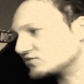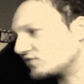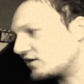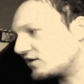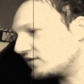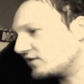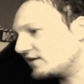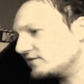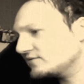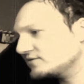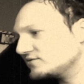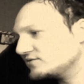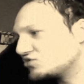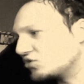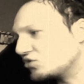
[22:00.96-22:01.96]
real, then
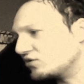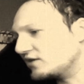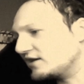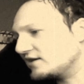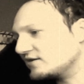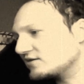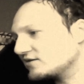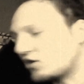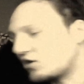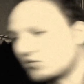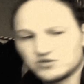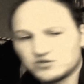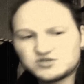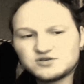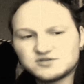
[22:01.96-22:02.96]
surely God
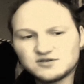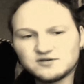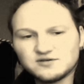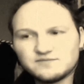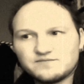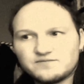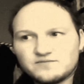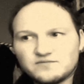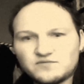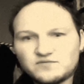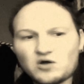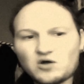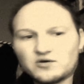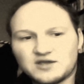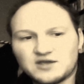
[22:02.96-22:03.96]
wants you to
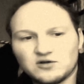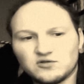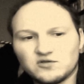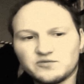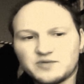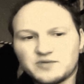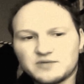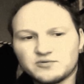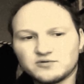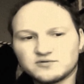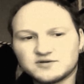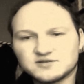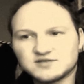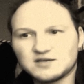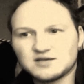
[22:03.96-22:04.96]
not kill other people
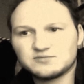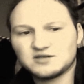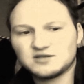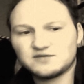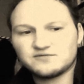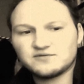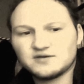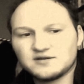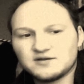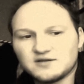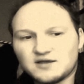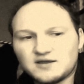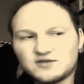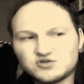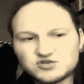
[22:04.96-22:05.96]
because they believe in
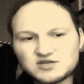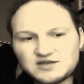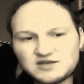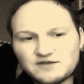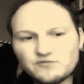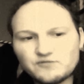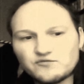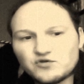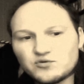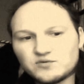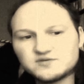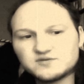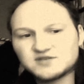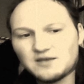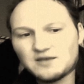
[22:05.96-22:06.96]
just a different route
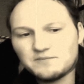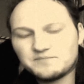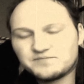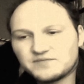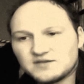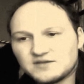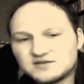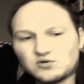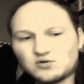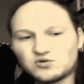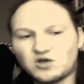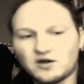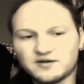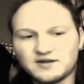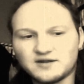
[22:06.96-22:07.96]
to him. Still
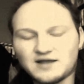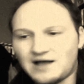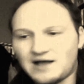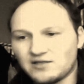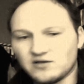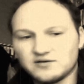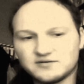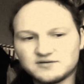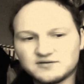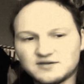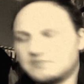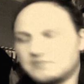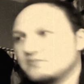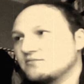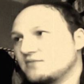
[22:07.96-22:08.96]
God, innit? Allah
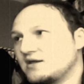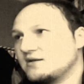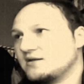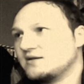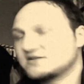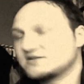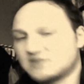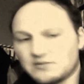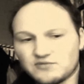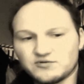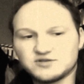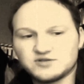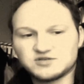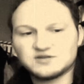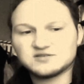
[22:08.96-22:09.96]
in Islamic
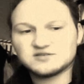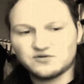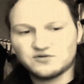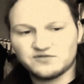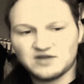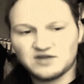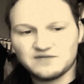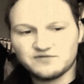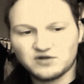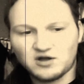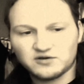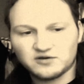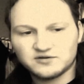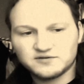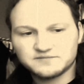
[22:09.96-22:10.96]
religion is another name for God.